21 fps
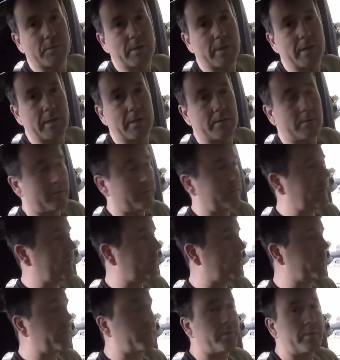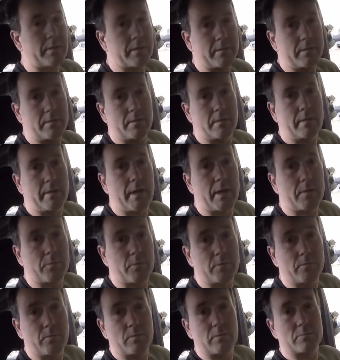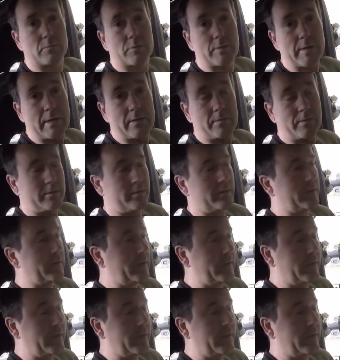that. Well, hopefully the camera. We'll try out the